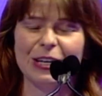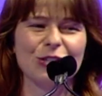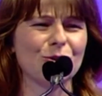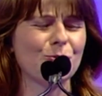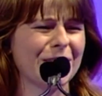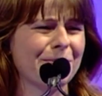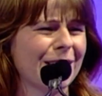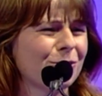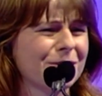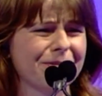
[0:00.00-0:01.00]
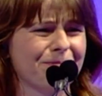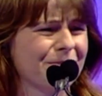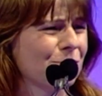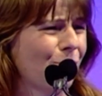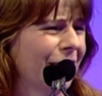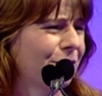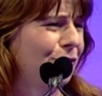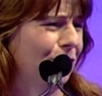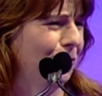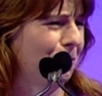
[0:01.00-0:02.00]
So what about swine flu?